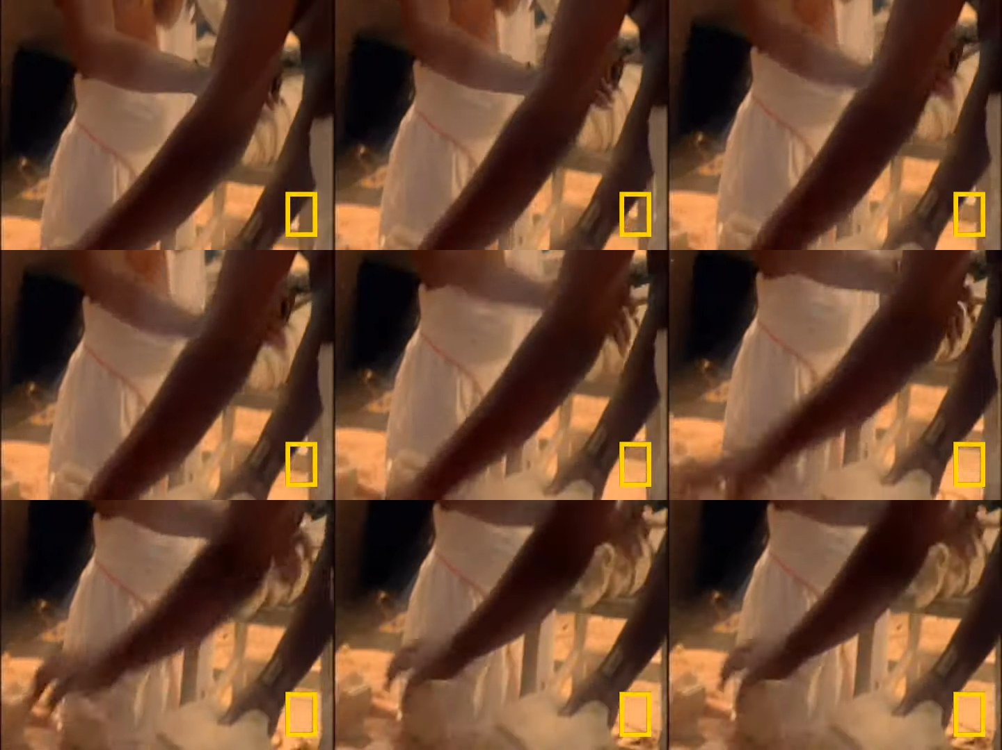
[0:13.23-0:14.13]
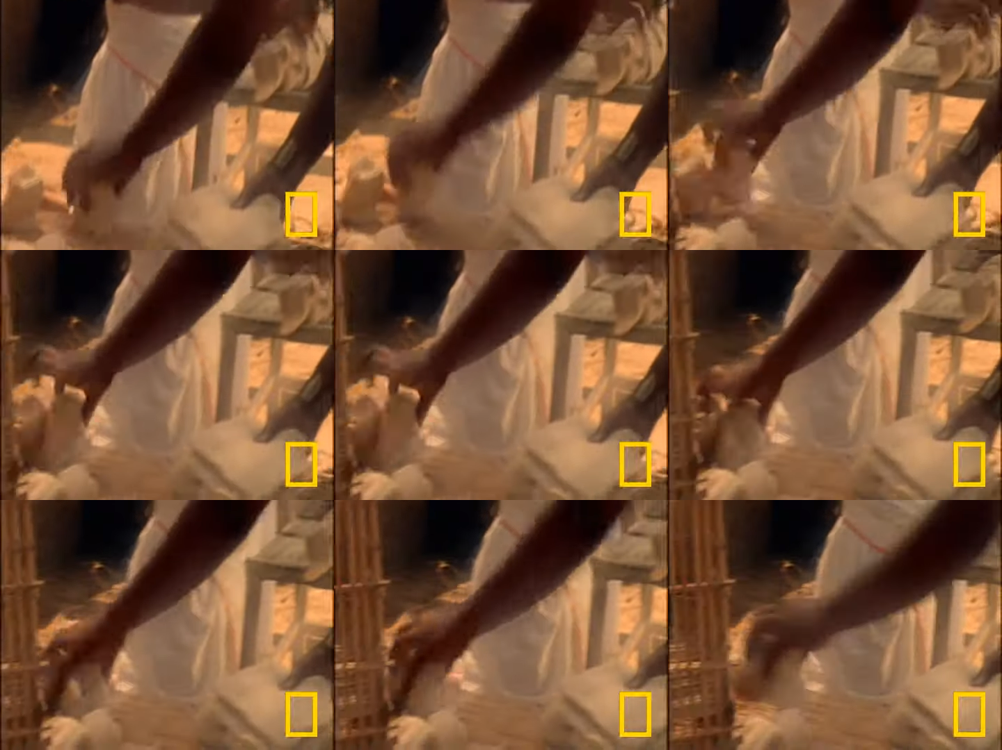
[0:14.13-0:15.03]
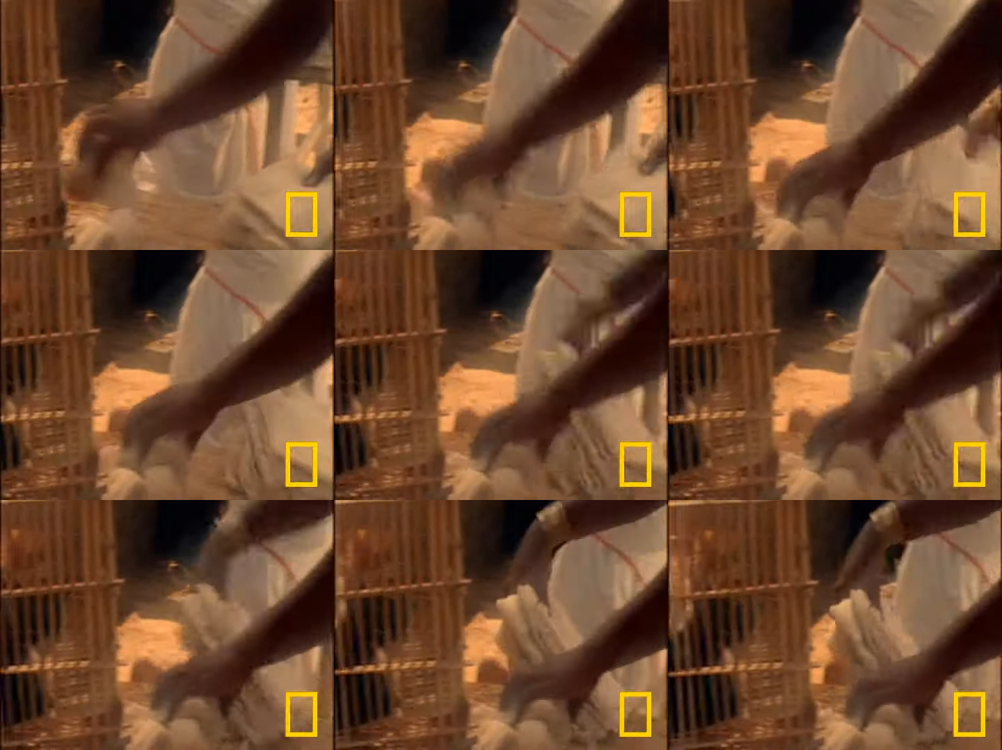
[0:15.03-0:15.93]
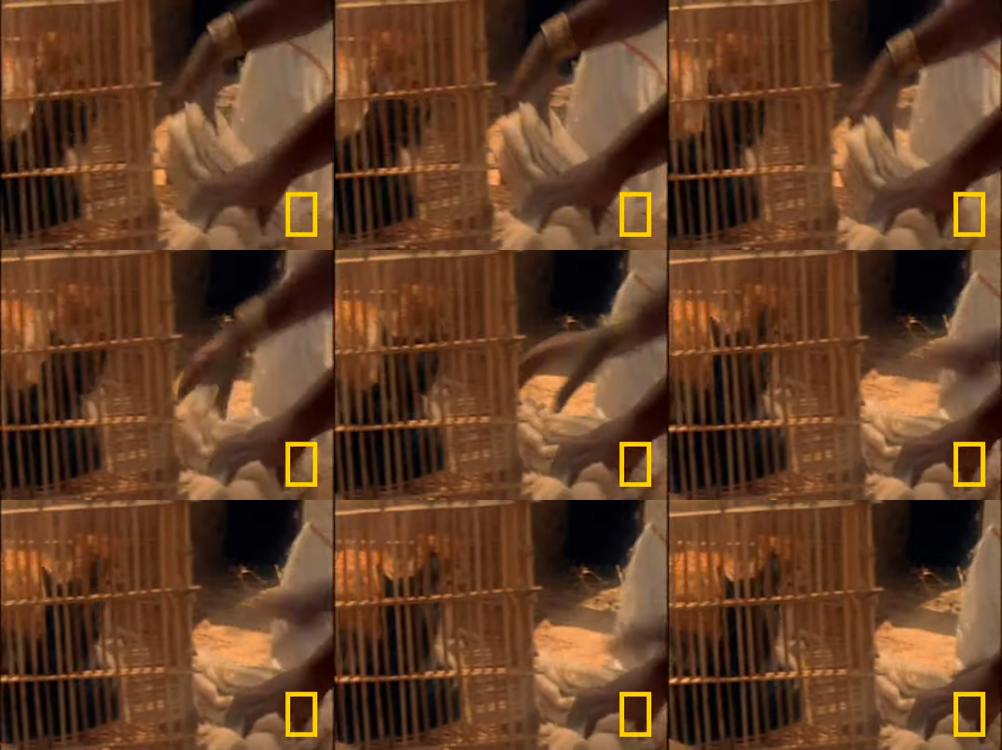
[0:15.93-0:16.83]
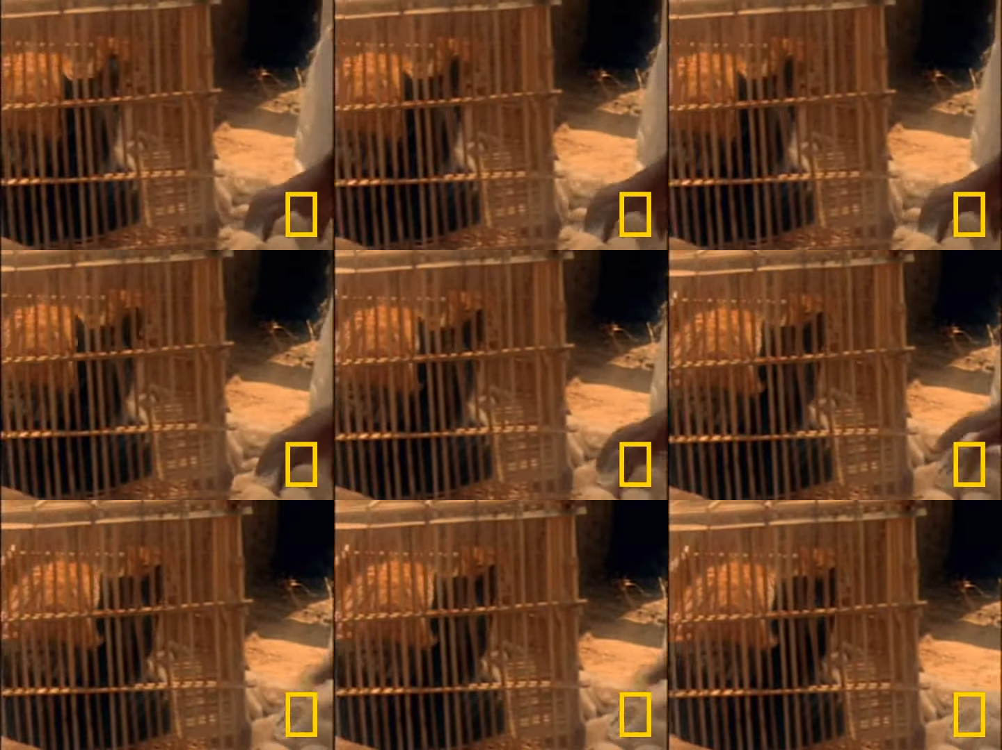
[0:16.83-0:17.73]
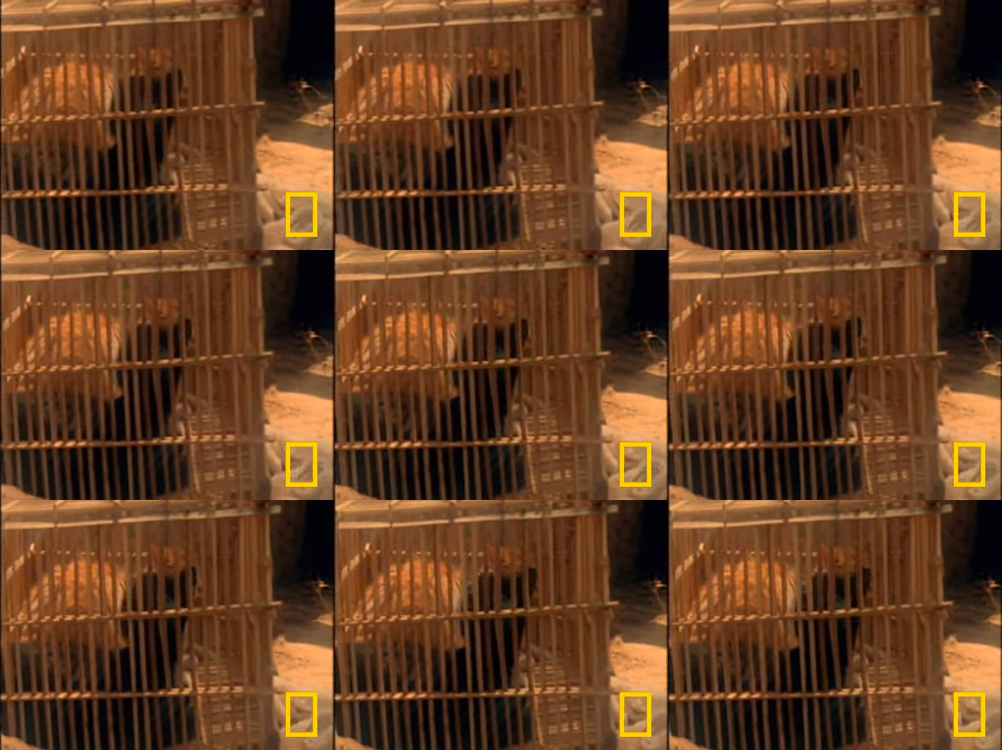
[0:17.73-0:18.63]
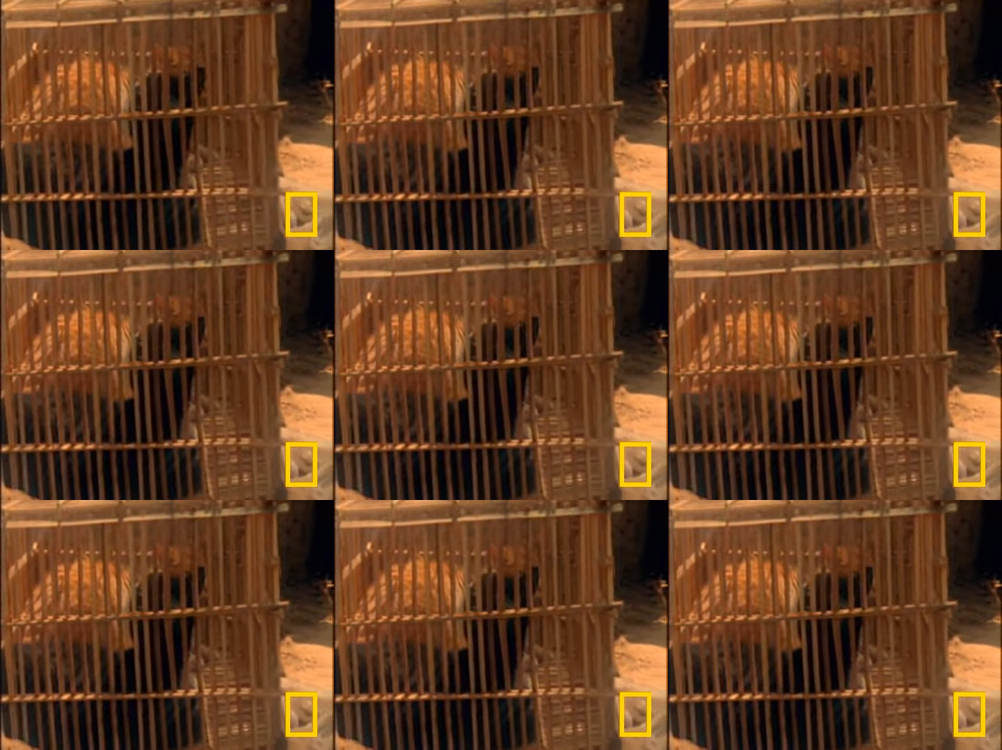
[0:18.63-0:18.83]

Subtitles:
(no speaker visible)